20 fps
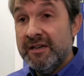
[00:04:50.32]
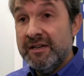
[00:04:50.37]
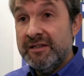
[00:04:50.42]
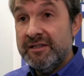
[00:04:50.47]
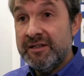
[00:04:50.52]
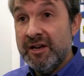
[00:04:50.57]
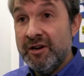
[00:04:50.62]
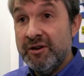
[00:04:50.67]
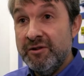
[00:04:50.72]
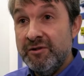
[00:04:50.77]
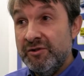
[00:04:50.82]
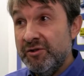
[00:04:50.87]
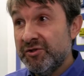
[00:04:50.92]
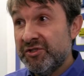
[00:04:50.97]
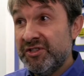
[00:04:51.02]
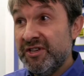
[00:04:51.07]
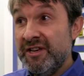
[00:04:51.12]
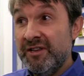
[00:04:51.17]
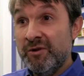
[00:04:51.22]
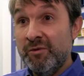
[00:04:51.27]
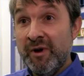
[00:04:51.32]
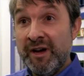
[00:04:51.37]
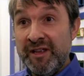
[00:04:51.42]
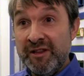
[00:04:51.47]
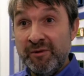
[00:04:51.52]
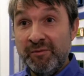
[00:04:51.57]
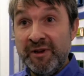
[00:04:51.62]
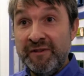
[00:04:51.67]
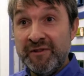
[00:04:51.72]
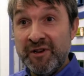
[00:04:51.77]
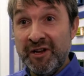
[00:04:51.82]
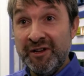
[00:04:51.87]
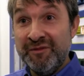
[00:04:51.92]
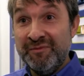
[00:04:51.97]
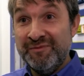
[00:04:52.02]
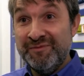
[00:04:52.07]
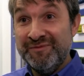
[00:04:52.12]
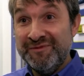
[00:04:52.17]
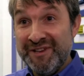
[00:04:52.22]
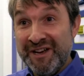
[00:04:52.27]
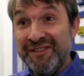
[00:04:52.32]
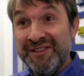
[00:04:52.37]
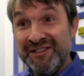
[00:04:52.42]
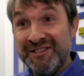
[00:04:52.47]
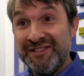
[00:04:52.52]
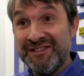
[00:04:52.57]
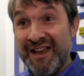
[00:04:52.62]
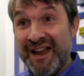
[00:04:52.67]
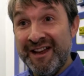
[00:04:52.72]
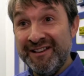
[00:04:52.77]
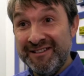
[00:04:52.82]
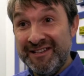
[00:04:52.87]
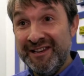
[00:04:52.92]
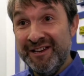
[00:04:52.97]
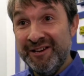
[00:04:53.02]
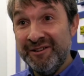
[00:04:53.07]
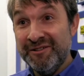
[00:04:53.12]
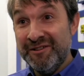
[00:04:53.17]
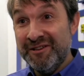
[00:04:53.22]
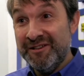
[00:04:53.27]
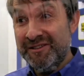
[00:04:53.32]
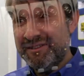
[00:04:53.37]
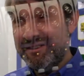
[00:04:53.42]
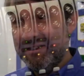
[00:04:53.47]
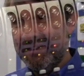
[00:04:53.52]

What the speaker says: So you'll see the way that we've kind of done this stand here at